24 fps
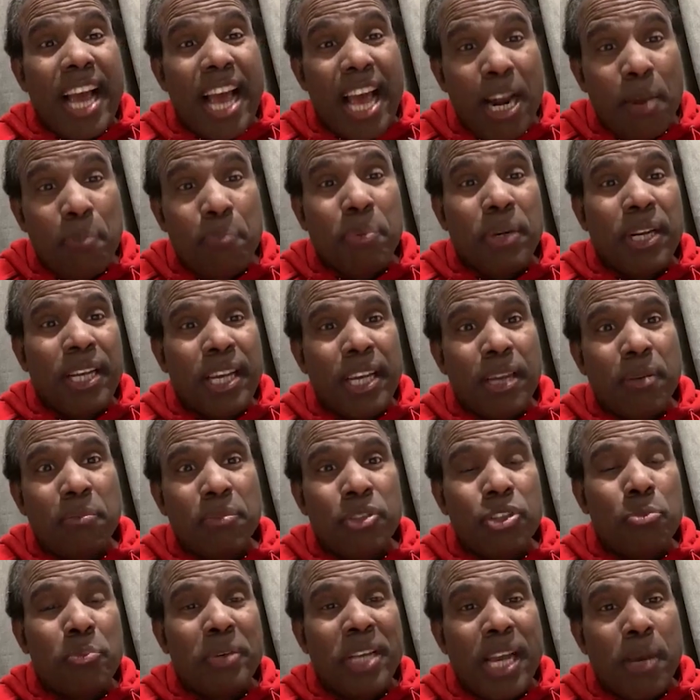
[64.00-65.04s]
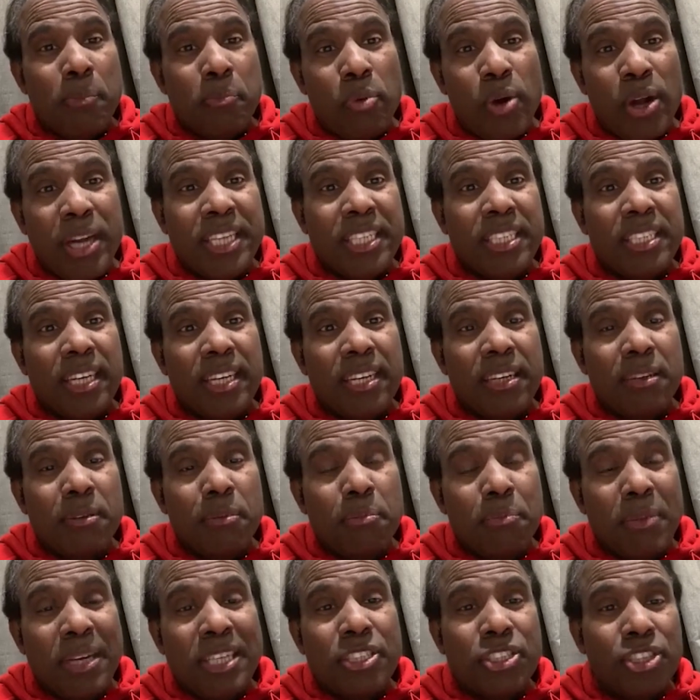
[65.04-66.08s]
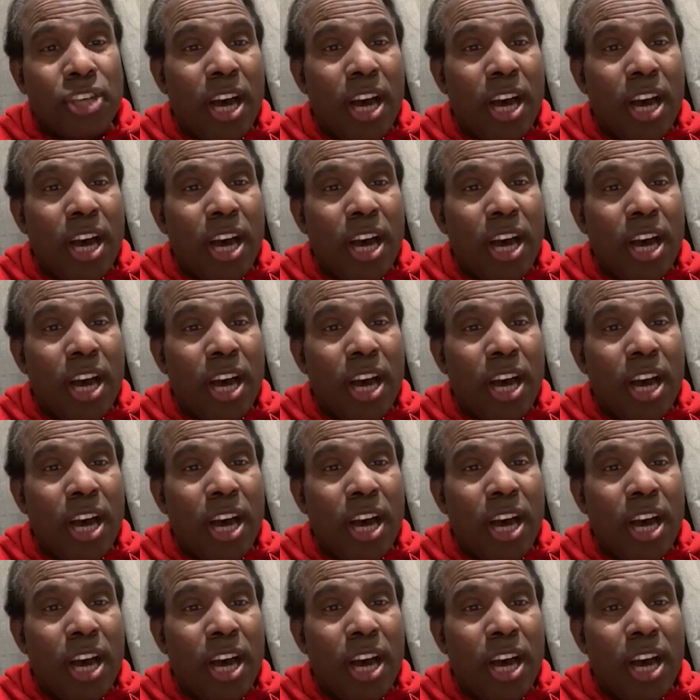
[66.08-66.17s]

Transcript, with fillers: helped him to be appointed by